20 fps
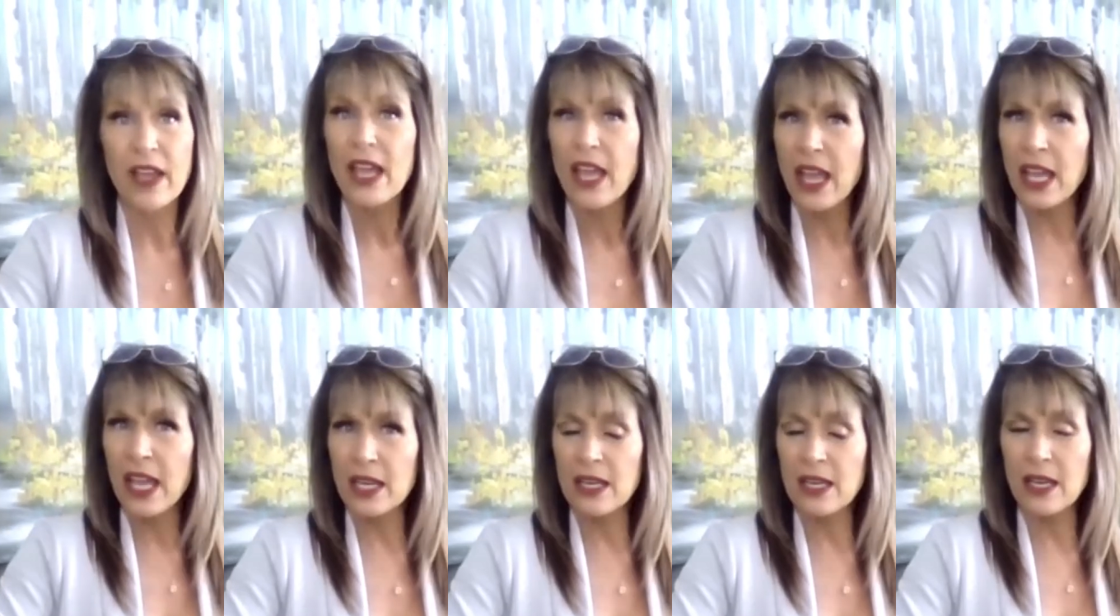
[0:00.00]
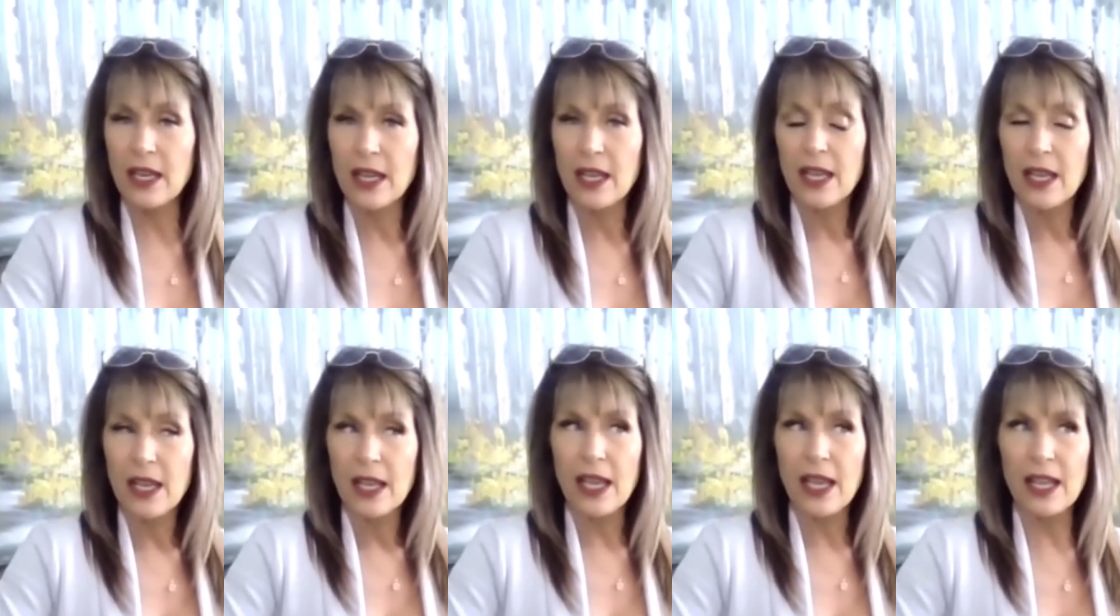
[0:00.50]
And,
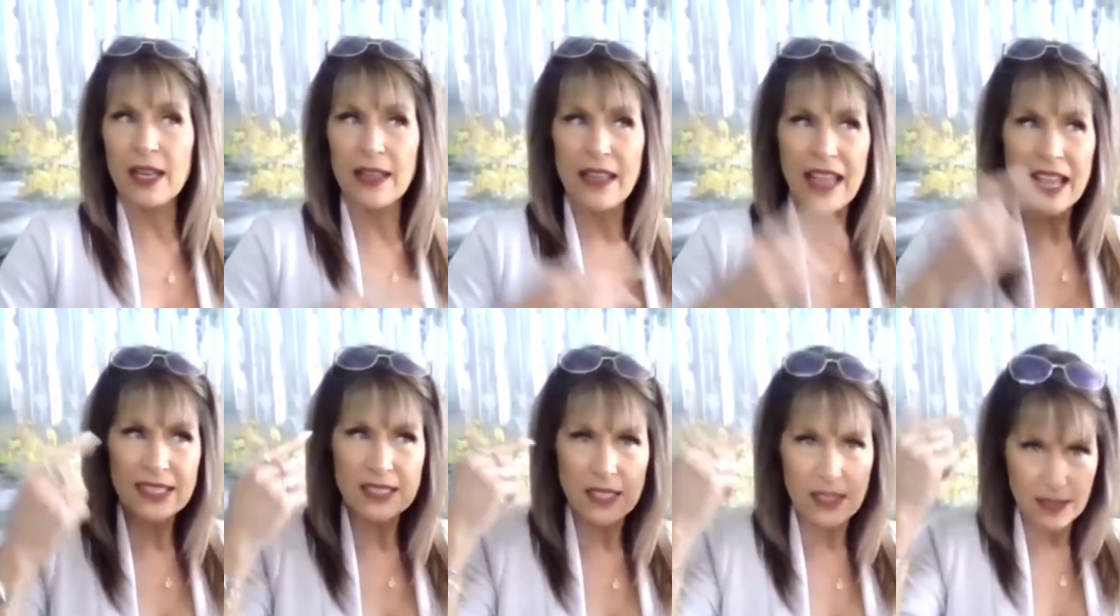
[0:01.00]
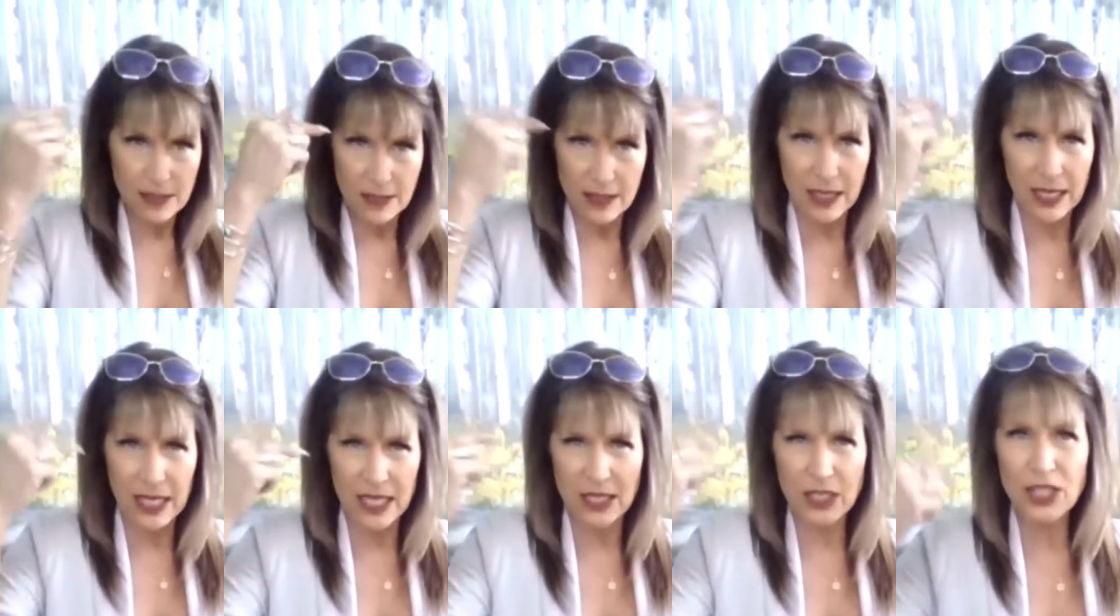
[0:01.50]
and that's
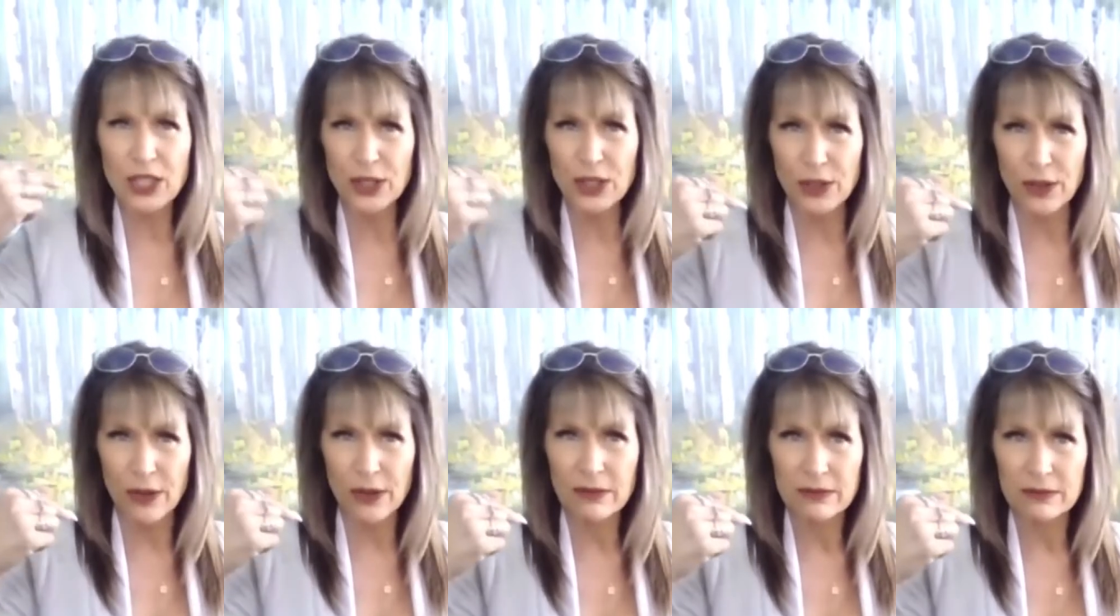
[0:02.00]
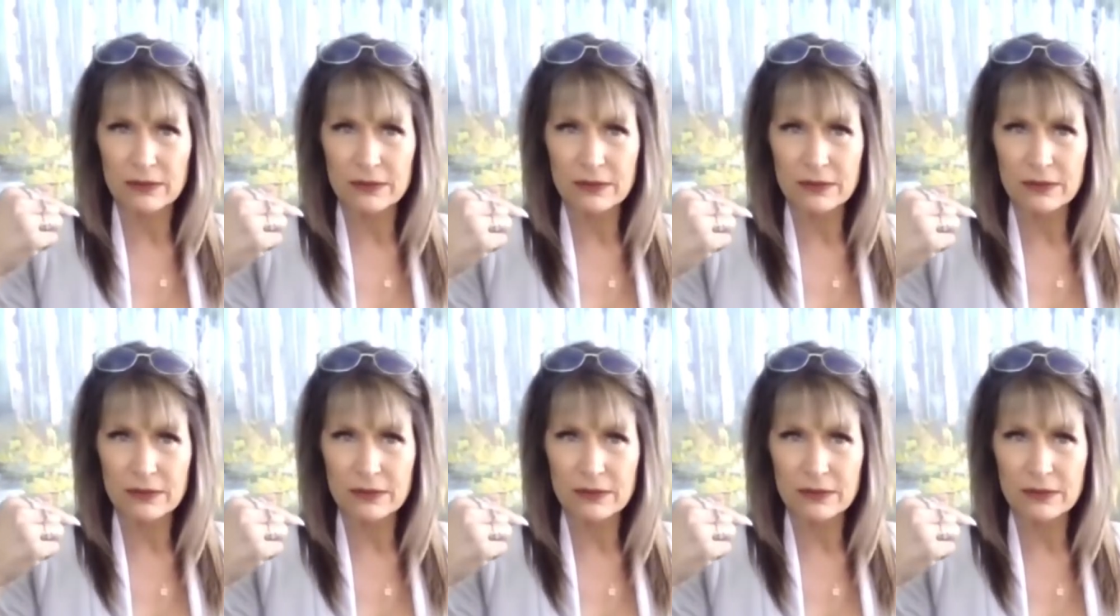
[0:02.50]
an internal